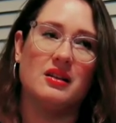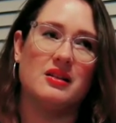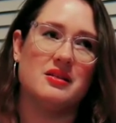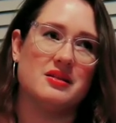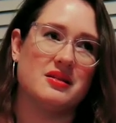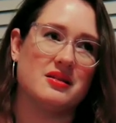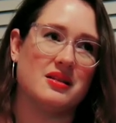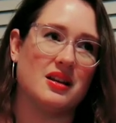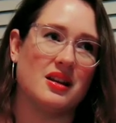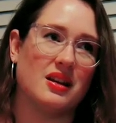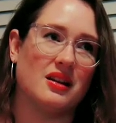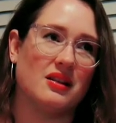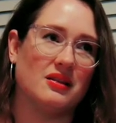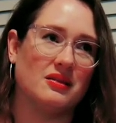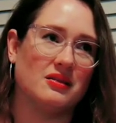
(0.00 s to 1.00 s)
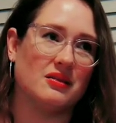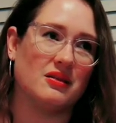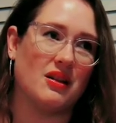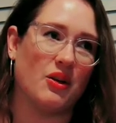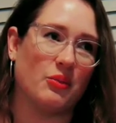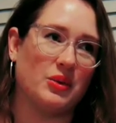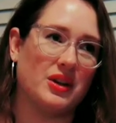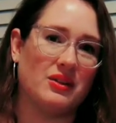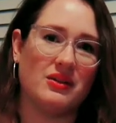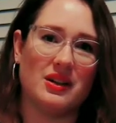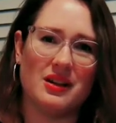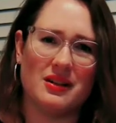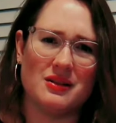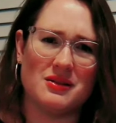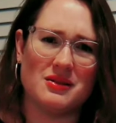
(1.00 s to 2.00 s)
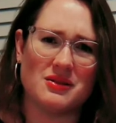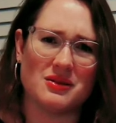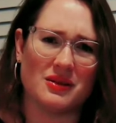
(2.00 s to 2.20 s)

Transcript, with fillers: seed opening videos